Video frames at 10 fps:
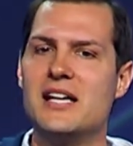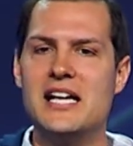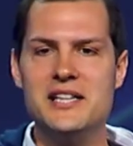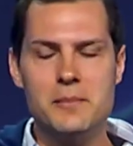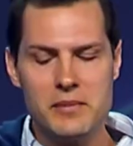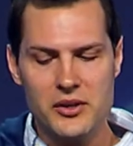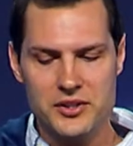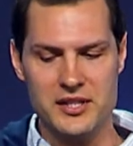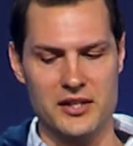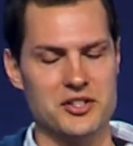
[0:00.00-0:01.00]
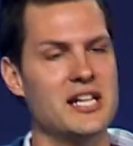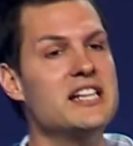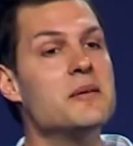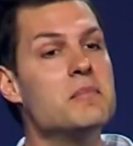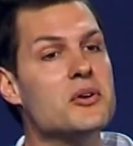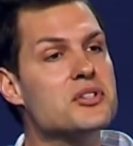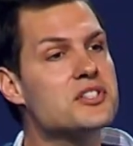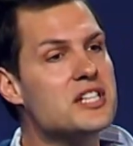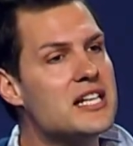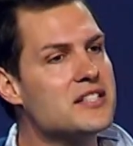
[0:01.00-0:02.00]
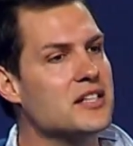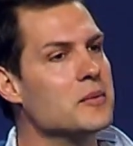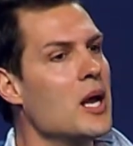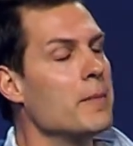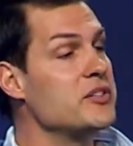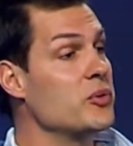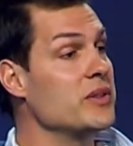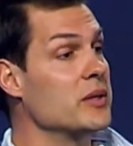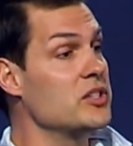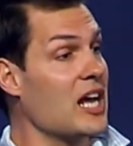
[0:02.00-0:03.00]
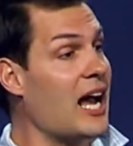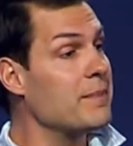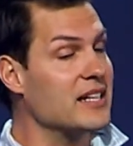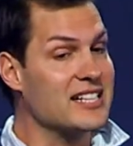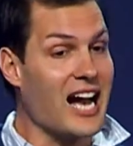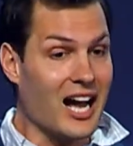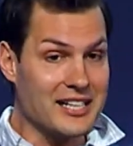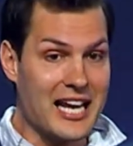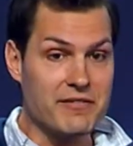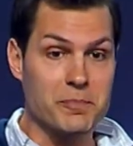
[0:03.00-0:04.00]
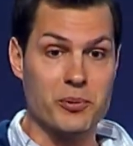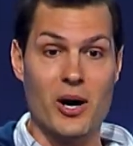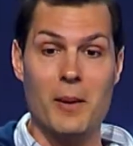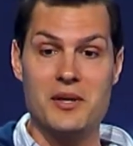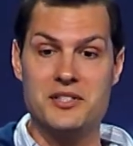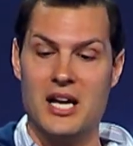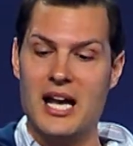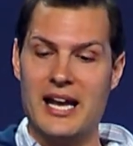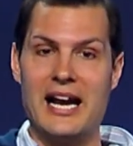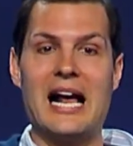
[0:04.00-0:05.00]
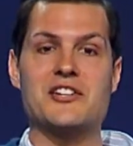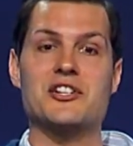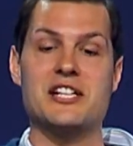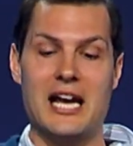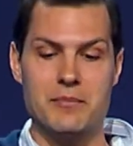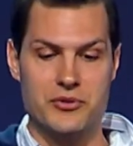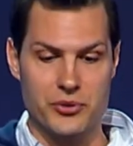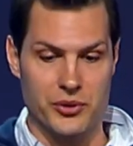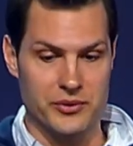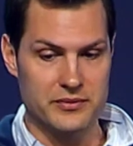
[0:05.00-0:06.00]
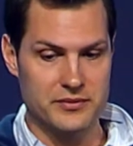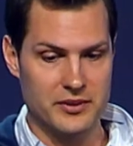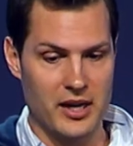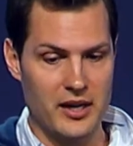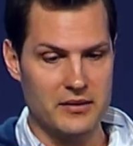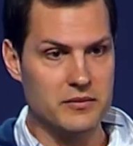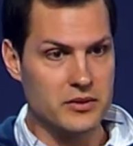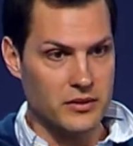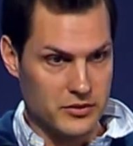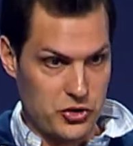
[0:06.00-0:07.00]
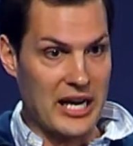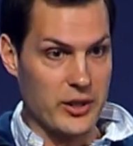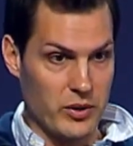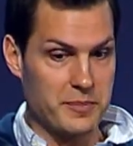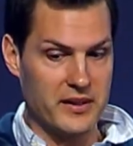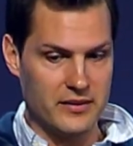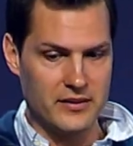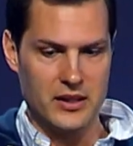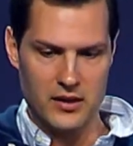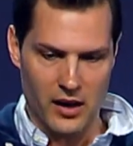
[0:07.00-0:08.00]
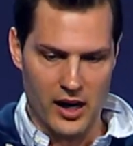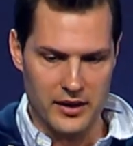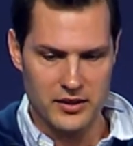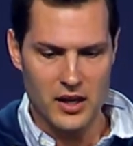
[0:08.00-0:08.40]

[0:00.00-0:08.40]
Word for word: in the middle section, in the middle season, between the time that God gave the promise and it actually came through, okay? Tracking with me? All right.